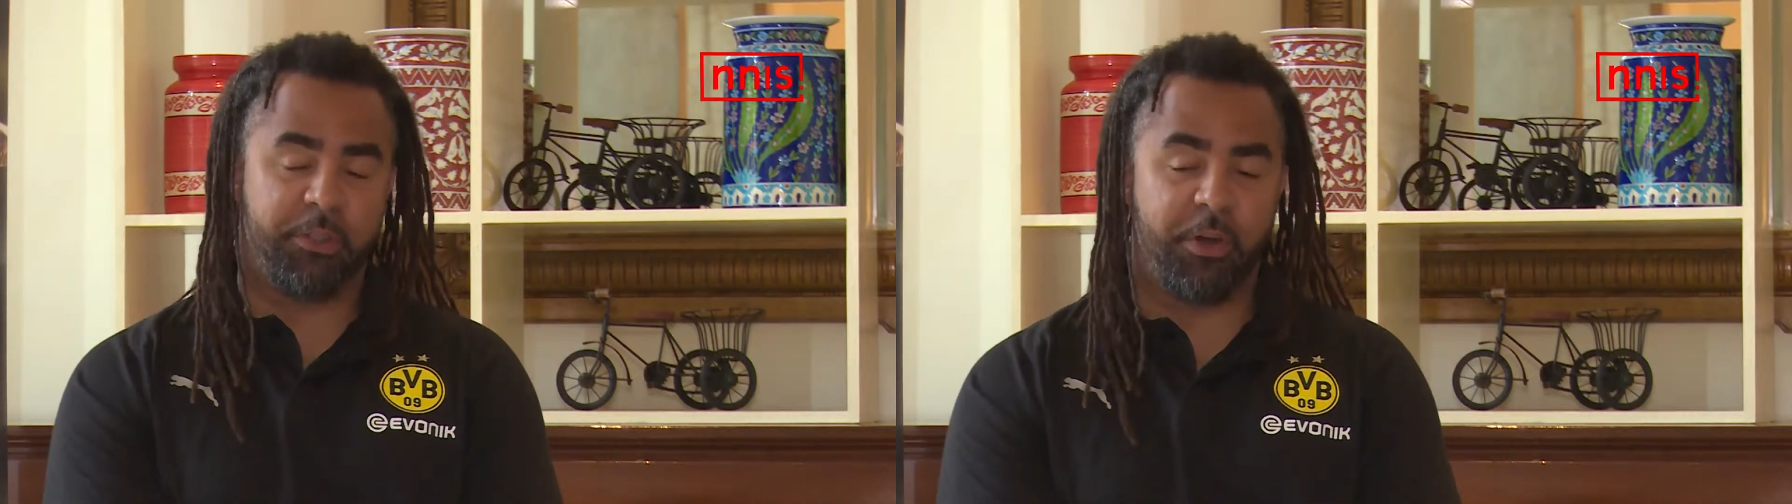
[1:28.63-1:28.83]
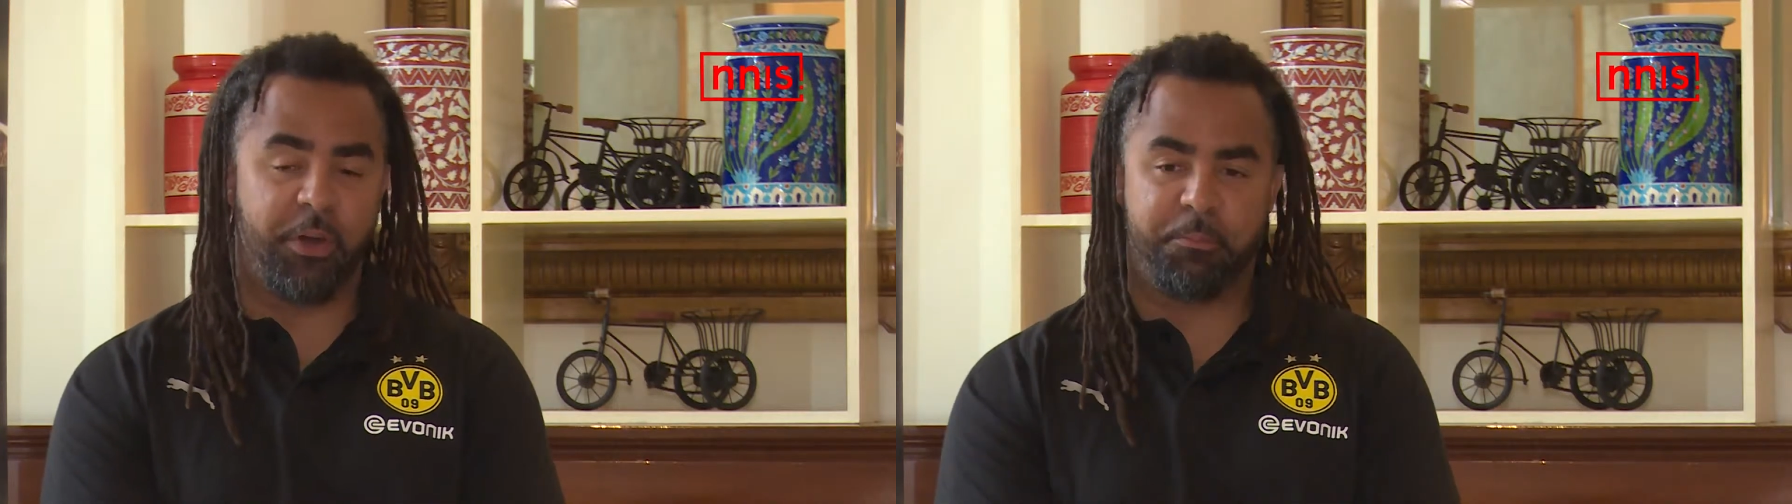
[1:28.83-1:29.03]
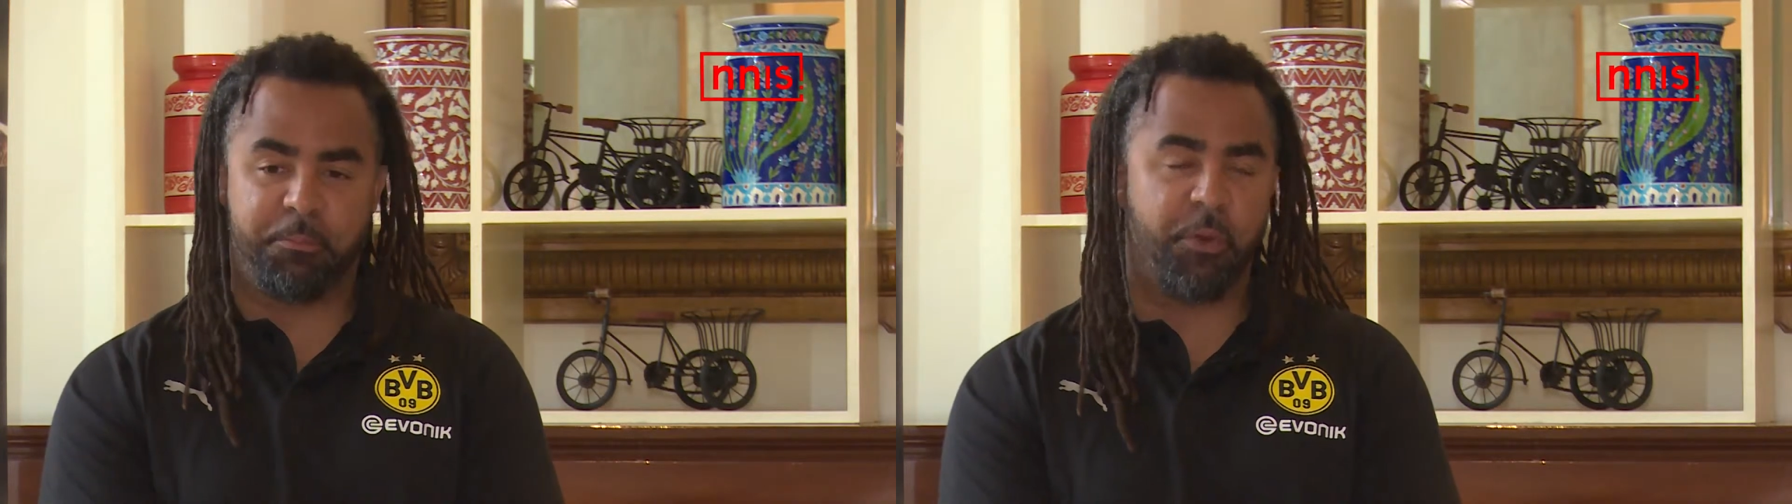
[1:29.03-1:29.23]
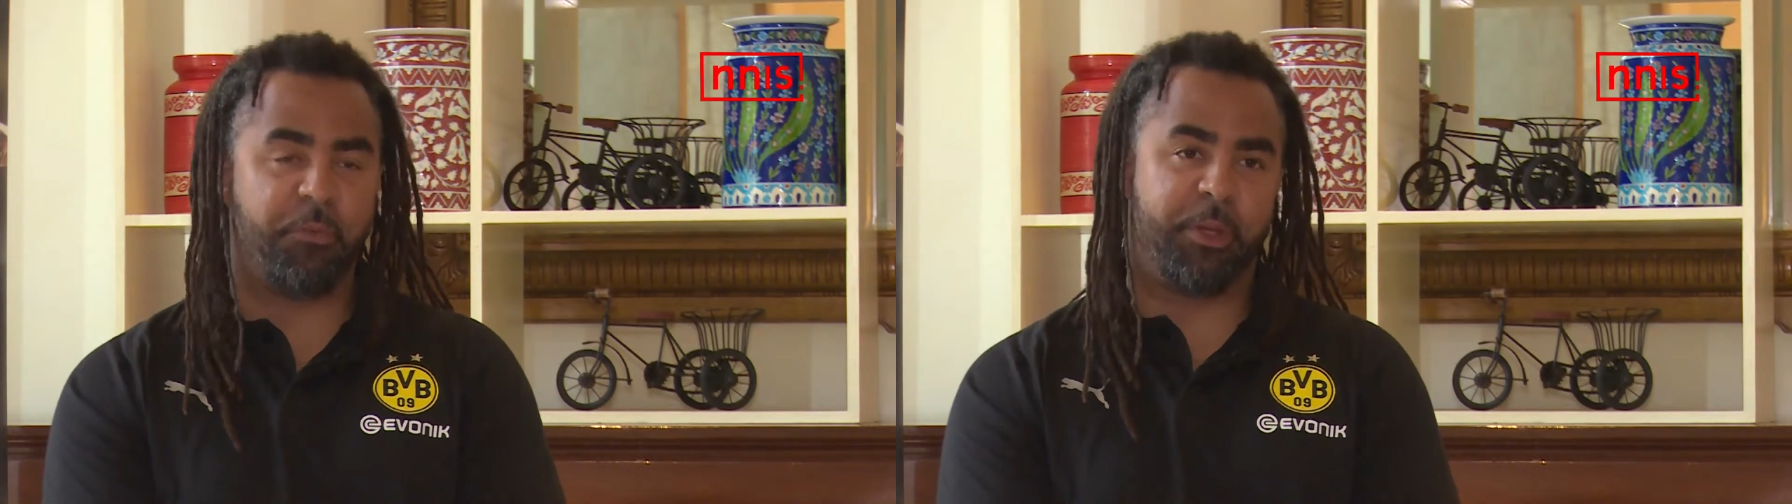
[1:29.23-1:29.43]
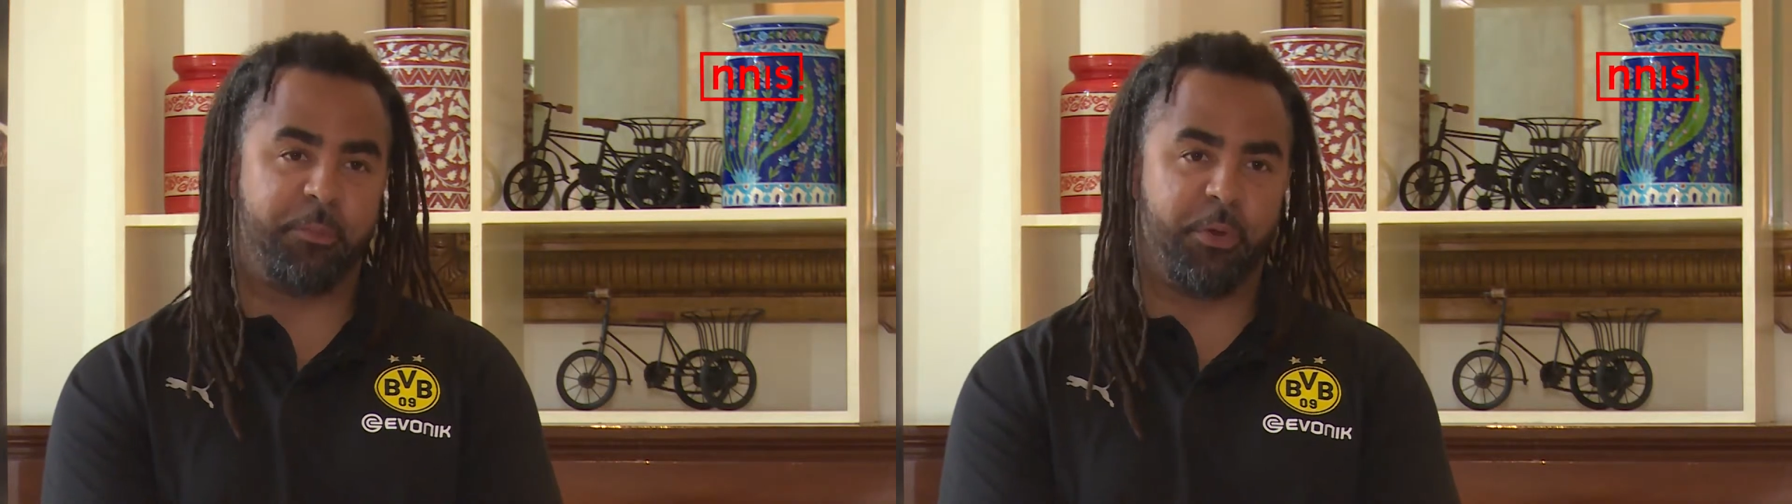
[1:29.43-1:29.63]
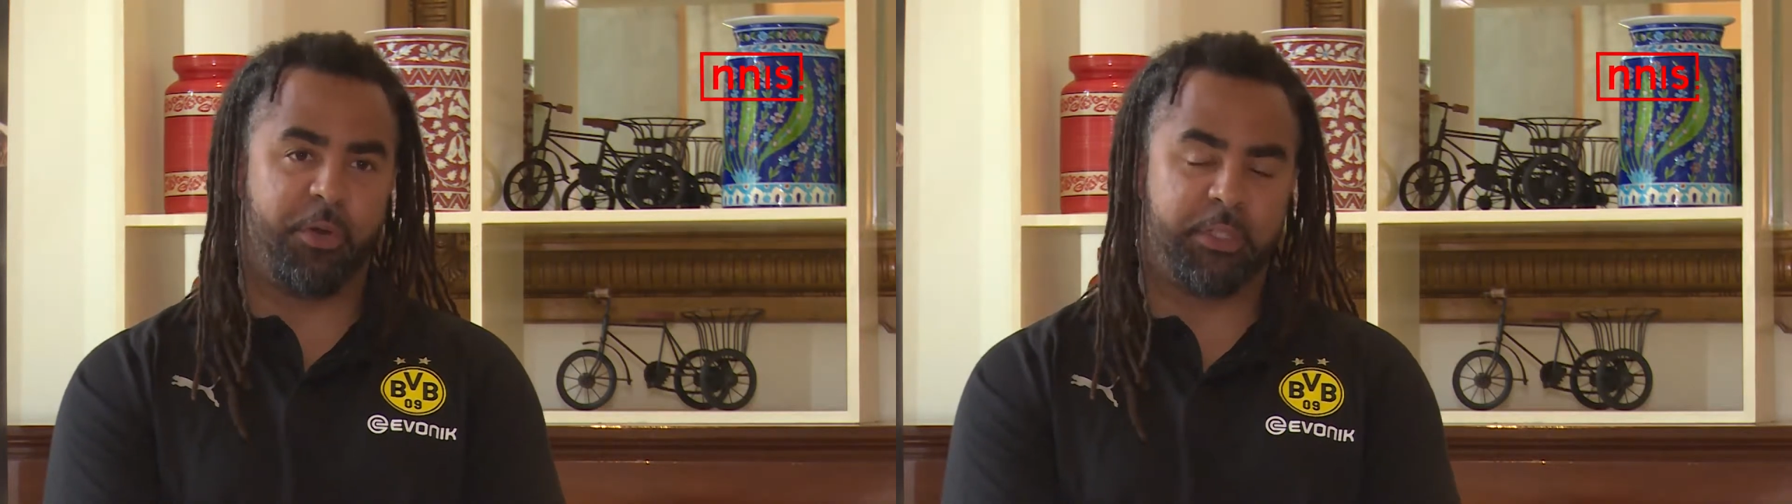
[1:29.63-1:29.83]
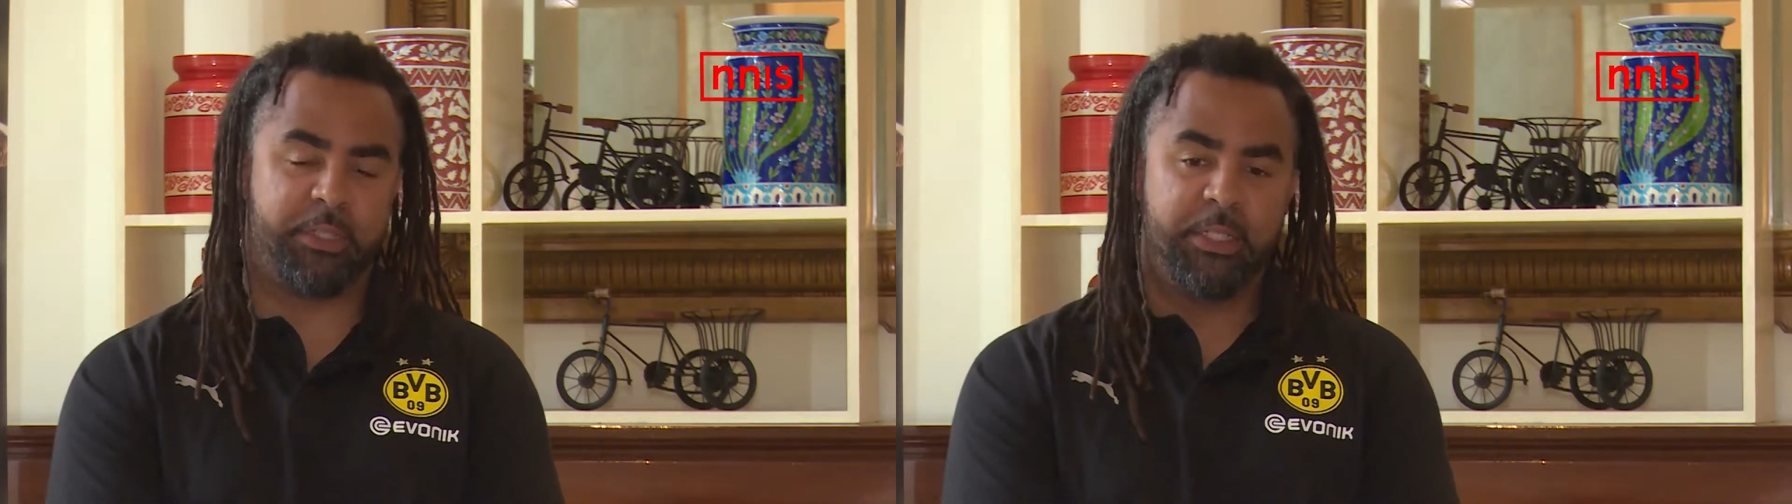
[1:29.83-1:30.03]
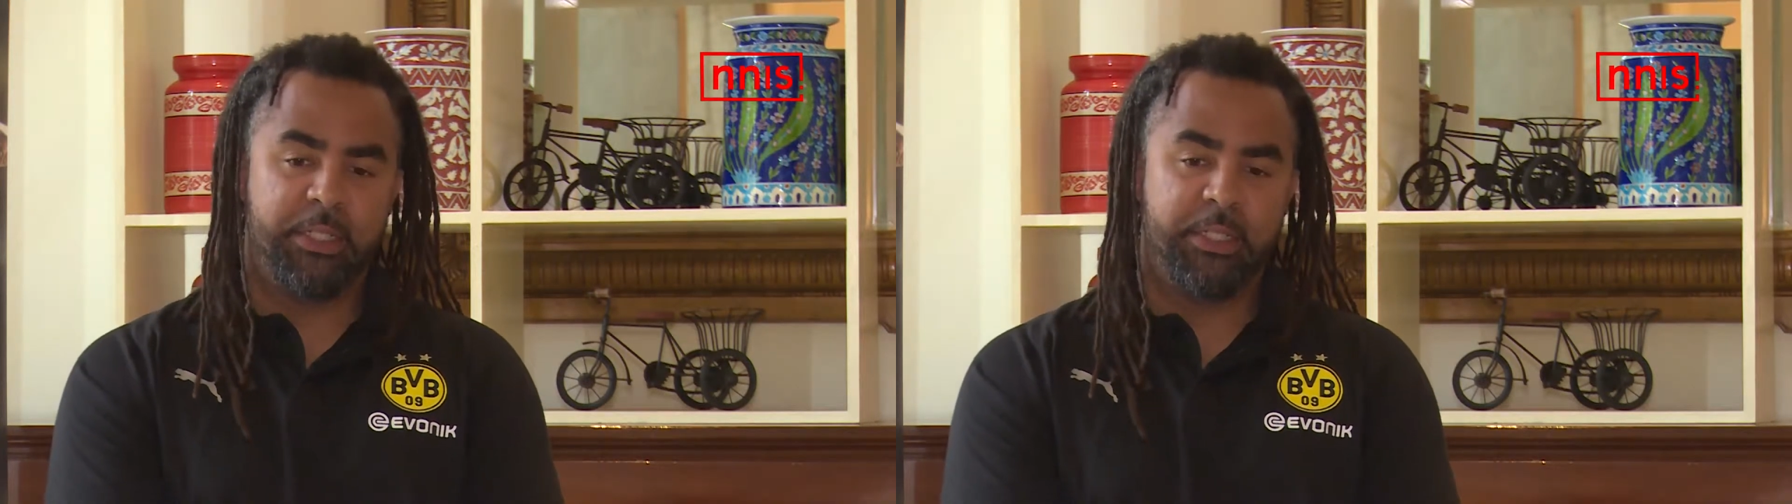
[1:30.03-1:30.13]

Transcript: a very perfect product.